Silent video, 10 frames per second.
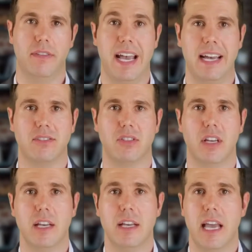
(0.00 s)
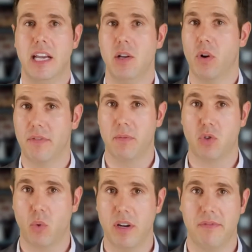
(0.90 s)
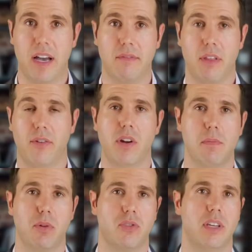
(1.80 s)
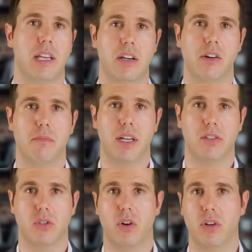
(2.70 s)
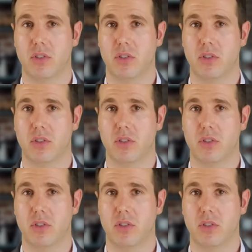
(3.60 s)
That's anywhere from 25 to 30% here in Minnesota.